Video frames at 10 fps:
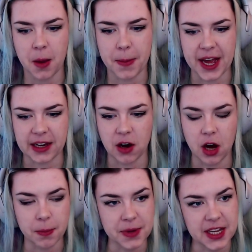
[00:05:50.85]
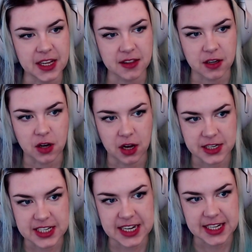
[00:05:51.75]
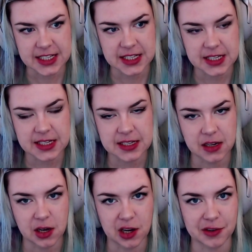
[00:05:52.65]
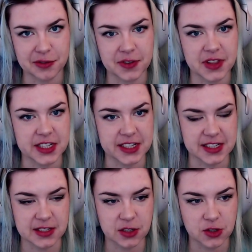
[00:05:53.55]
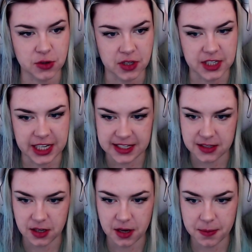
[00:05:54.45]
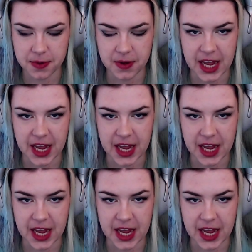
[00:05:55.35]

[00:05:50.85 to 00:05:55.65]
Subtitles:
by copying the contents of the disk to your desktop